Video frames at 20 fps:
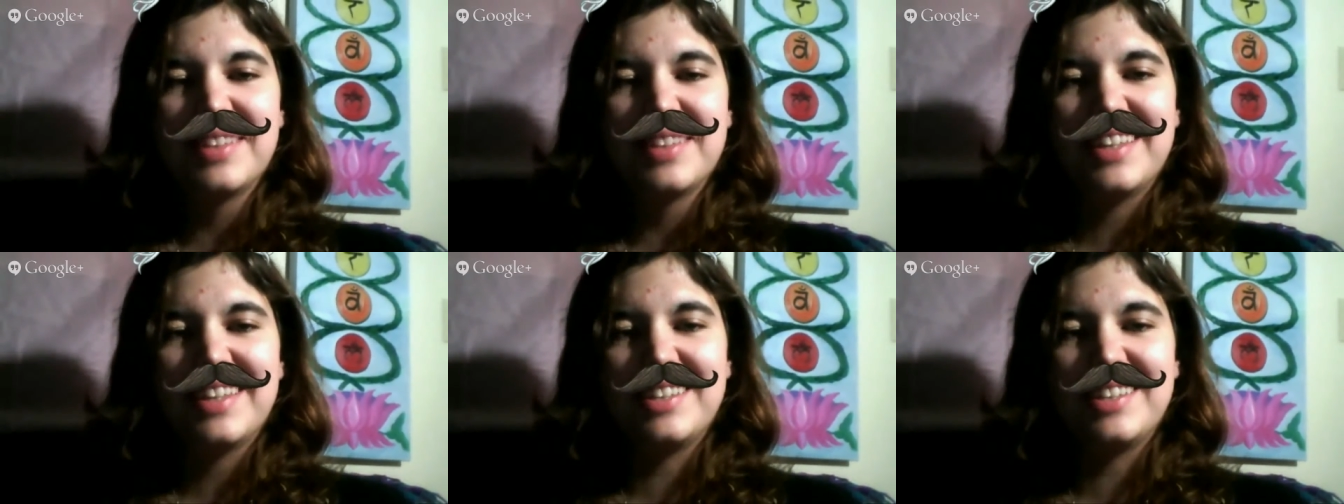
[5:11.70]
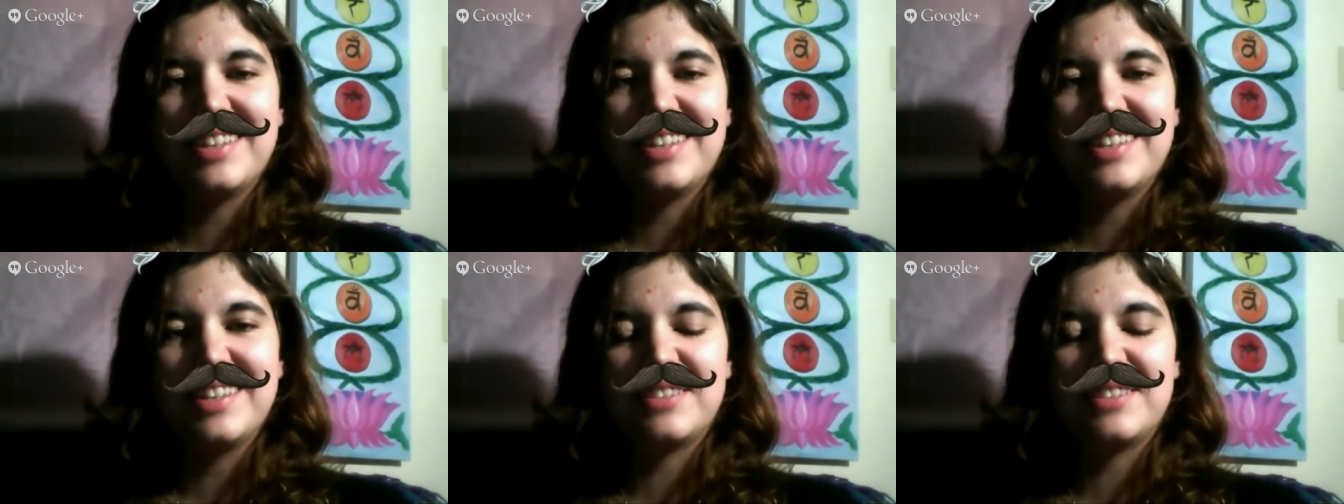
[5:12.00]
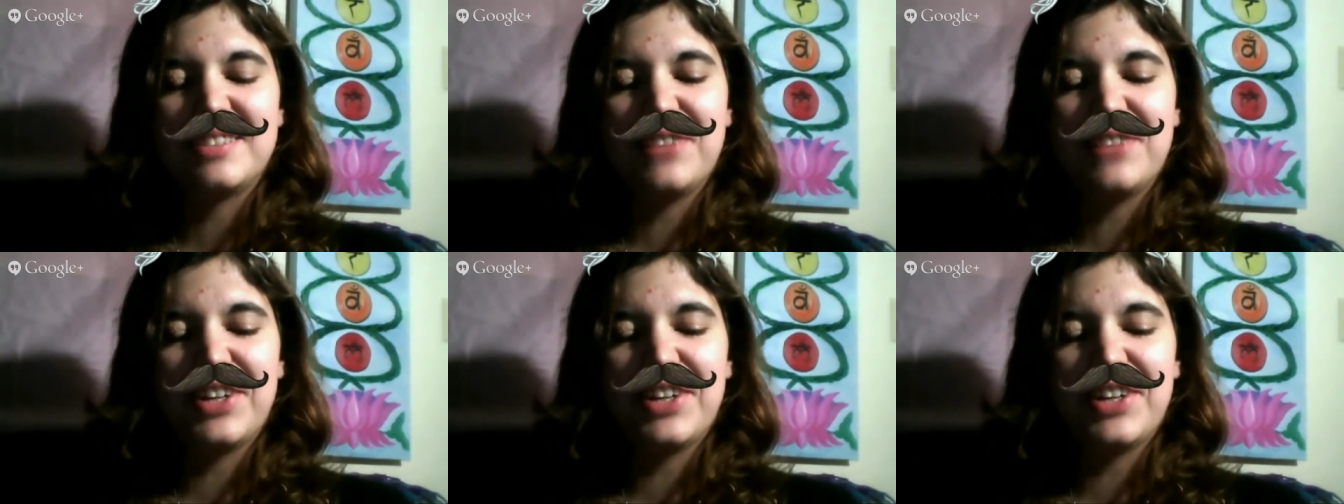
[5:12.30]
it's
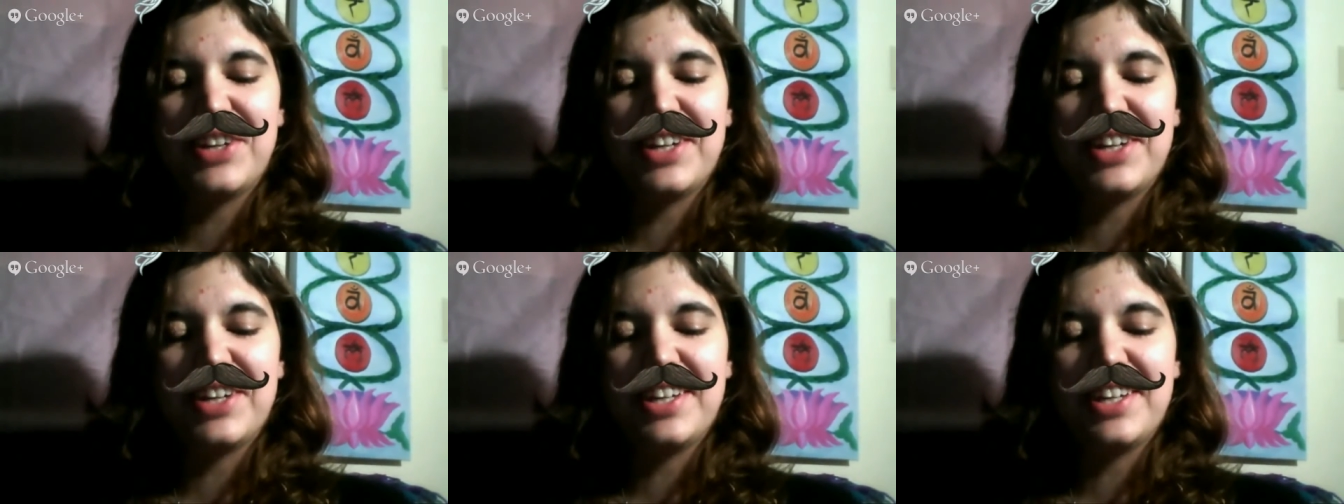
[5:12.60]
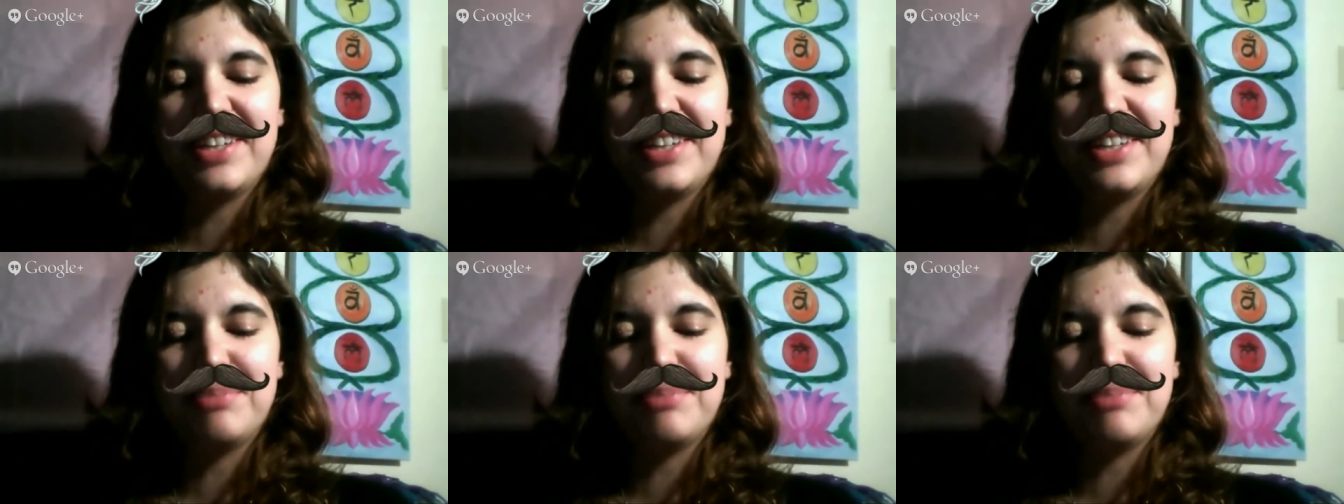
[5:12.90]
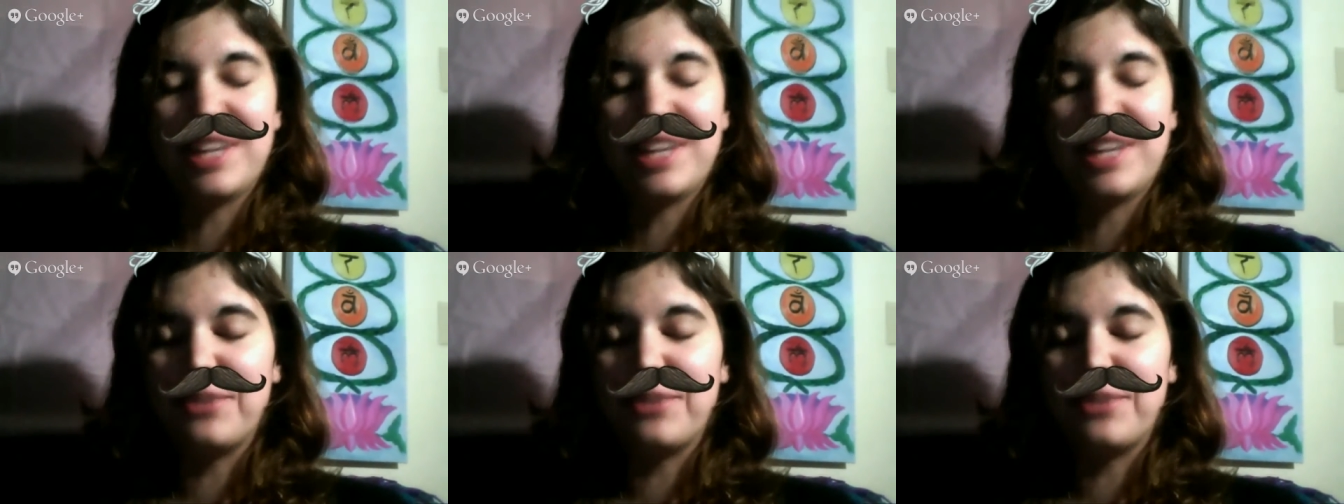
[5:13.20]
very black
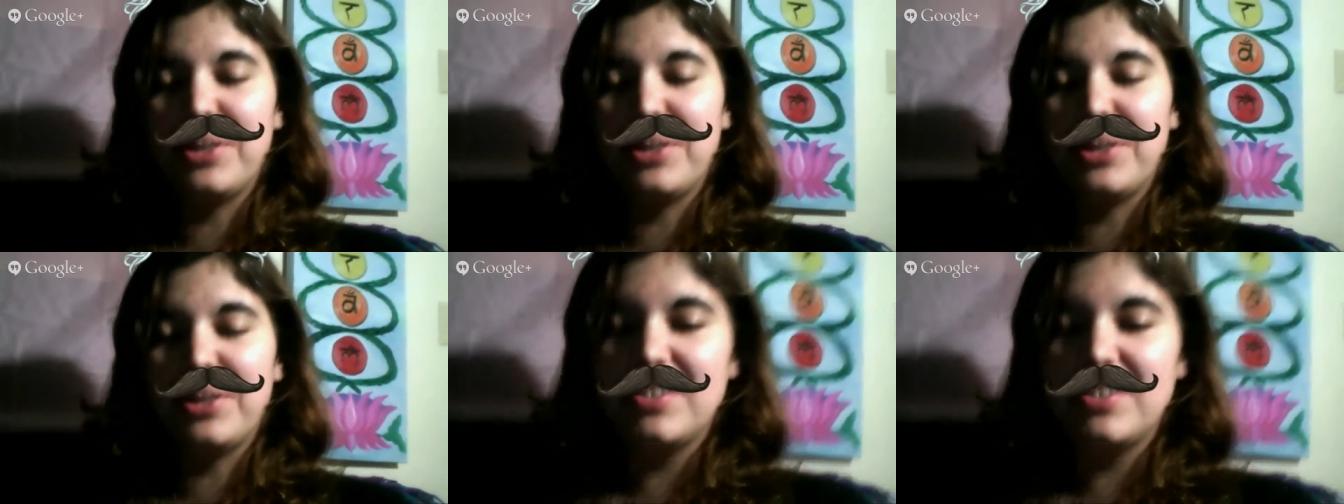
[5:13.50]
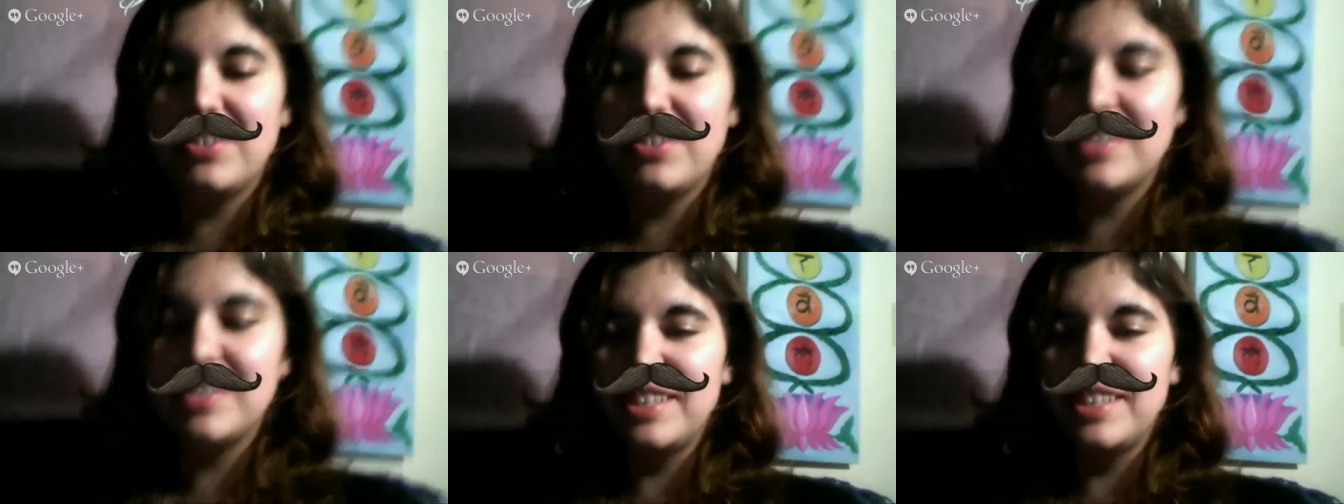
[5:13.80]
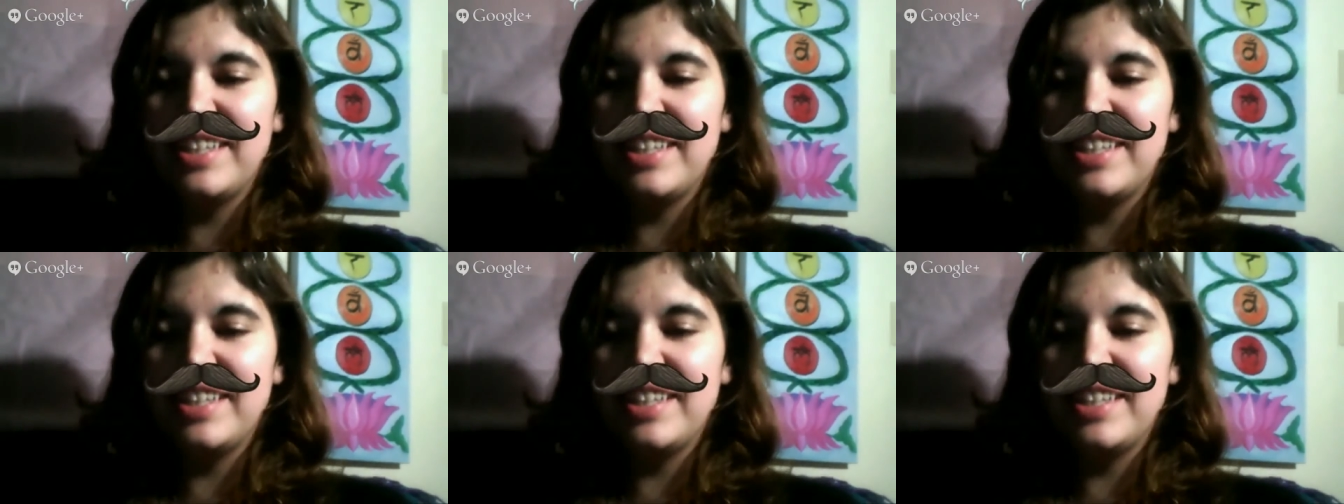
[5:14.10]
and white, obviously,